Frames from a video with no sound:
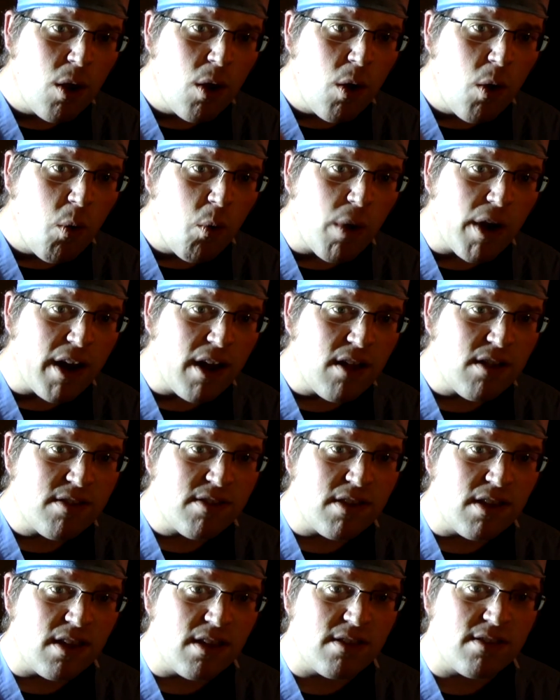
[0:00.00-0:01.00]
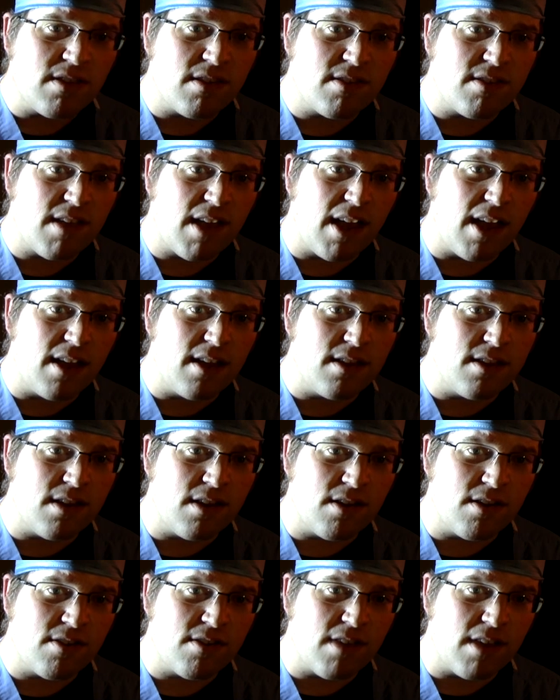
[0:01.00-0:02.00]
What else is that
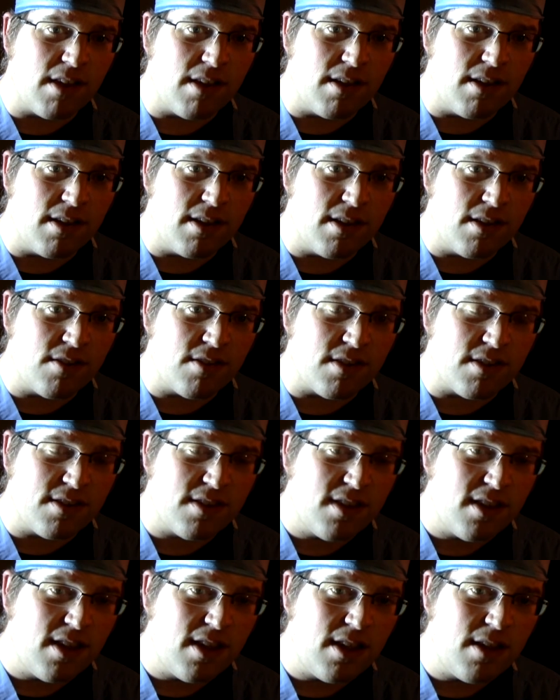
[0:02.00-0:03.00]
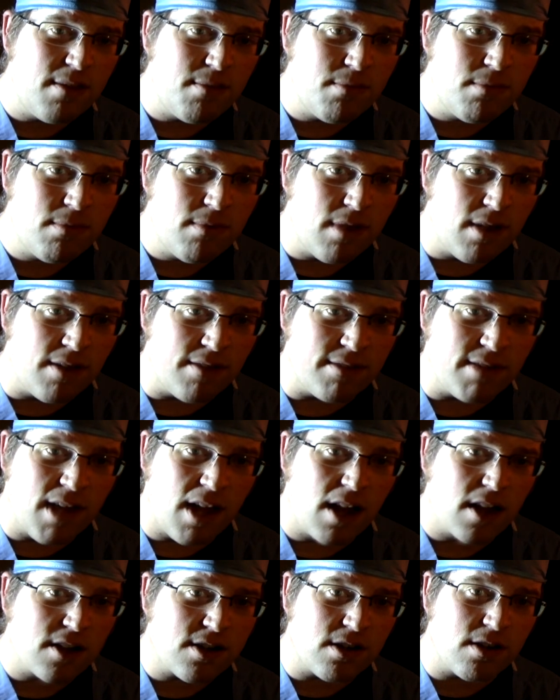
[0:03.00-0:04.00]
there's a team of
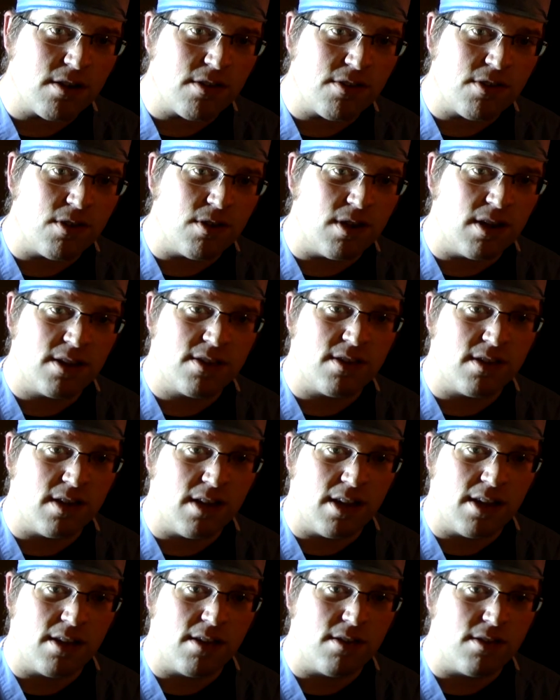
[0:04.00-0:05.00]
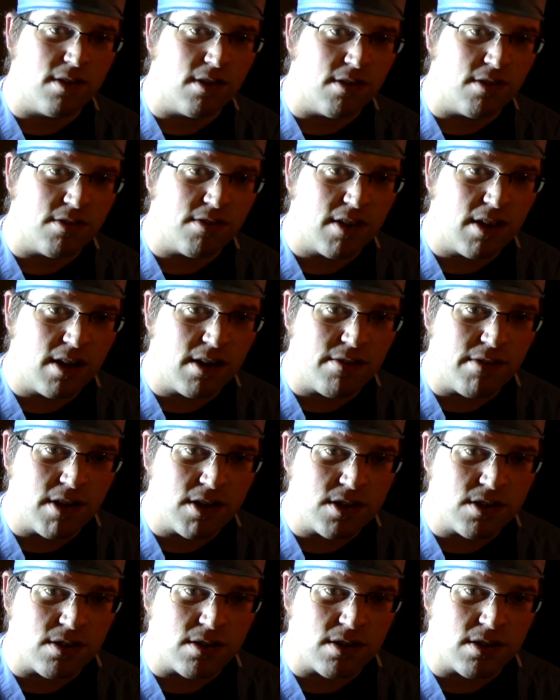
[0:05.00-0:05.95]
doctors who get together, there's interventional